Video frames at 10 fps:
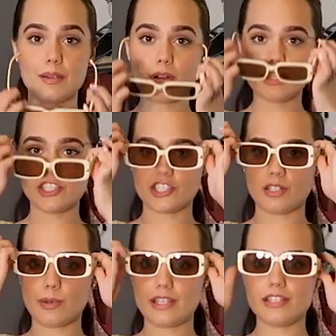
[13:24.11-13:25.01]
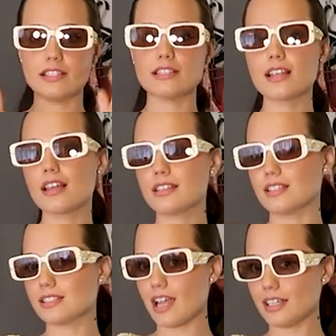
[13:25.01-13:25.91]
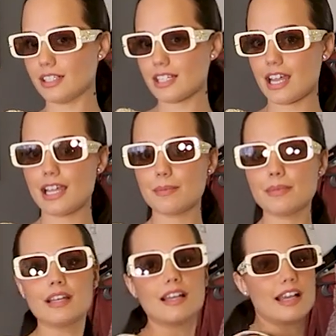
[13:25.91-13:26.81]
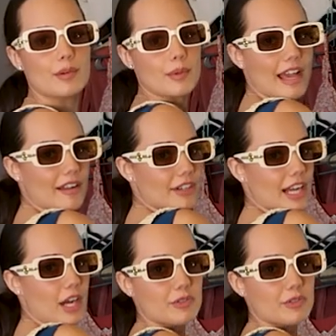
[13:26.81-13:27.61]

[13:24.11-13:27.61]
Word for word: I'm probably just gonna wear these the entire time, with every